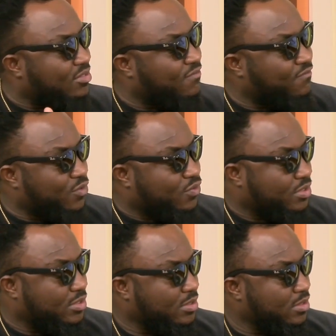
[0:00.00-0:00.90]
views.
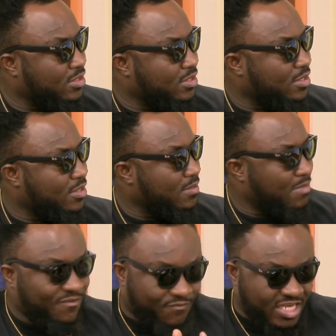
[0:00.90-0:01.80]
My
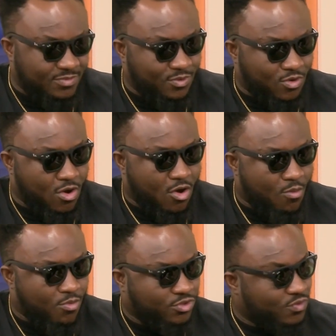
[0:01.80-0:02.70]
Facebook got
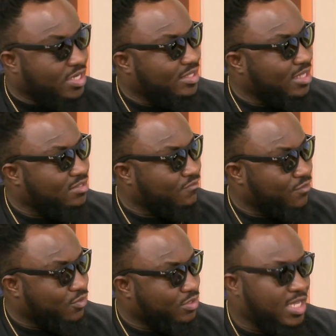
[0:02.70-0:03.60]
almost 200,000
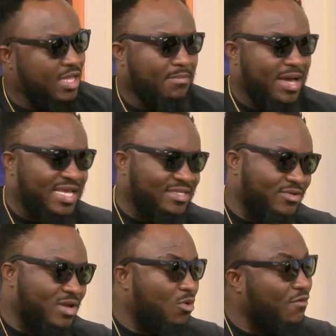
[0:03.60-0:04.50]
views. My
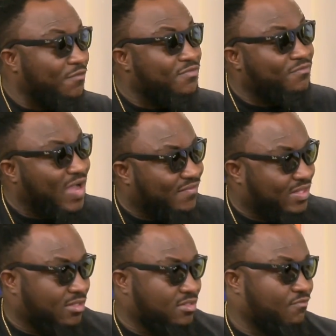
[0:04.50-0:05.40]
Instagram got
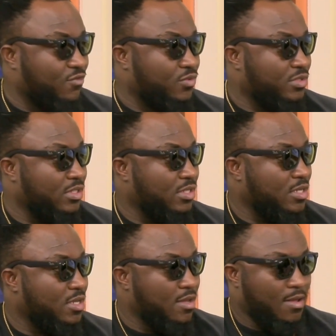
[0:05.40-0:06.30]
55,000 views.
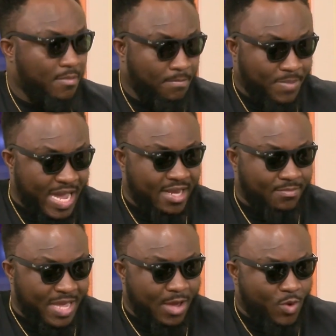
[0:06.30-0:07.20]
By
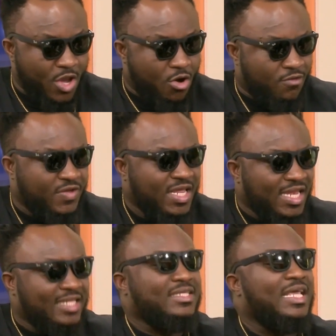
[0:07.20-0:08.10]
way of
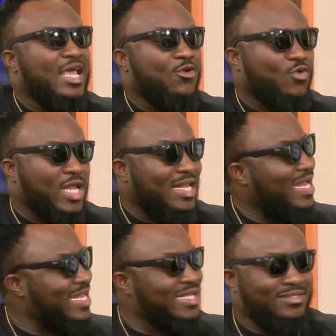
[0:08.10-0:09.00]
letting her know that
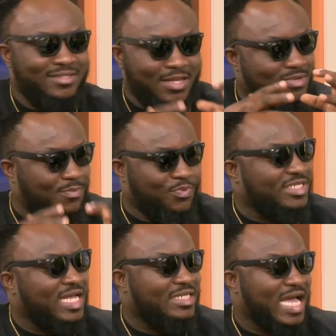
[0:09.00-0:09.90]
Ghanaians, their
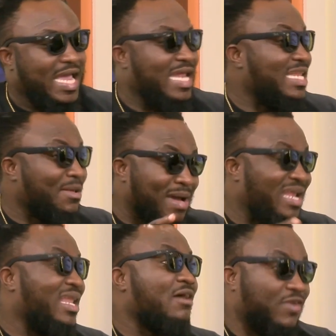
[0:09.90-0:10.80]
pressure is high and they might
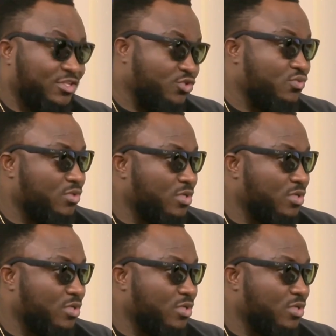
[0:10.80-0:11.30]
laugh at you.